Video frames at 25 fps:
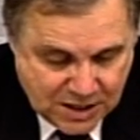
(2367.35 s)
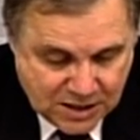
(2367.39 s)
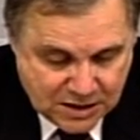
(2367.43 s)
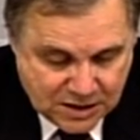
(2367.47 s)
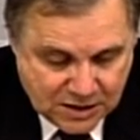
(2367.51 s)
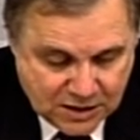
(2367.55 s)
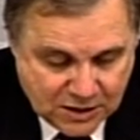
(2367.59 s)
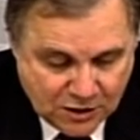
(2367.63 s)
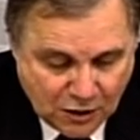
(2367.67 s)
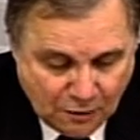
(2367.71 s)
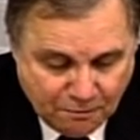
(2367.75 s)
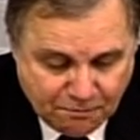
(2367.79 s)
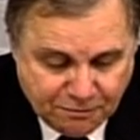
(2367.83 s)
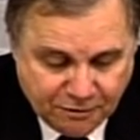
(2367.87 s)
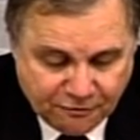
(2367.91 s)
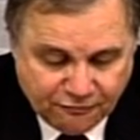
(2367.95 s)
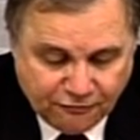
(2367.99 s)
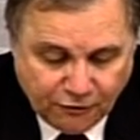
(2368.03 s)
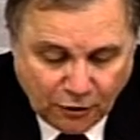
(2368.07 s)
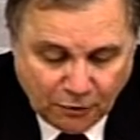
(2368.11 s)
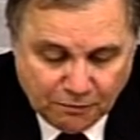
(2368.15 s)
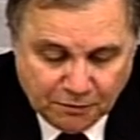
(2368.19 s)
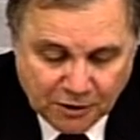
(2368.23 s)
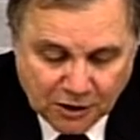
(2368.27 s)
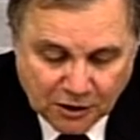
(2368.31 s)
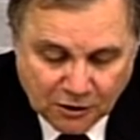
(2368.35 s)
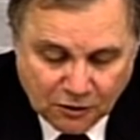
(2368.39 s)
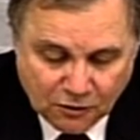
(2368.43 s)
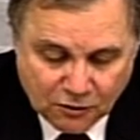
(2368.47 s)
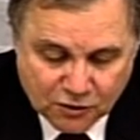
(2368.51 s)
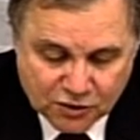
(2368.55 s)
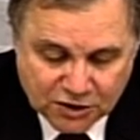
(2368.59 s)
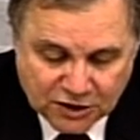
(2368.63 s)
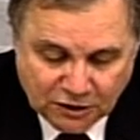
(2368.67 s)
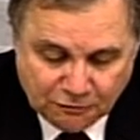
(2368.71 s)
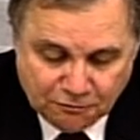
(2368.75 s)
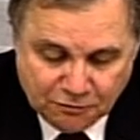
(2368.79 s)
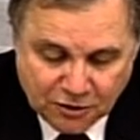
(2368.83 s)
The non-performing
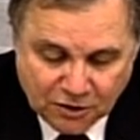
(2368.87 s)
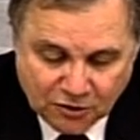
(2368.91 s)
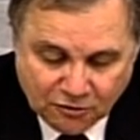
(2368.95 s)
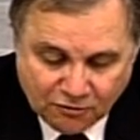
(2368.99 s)
loans have been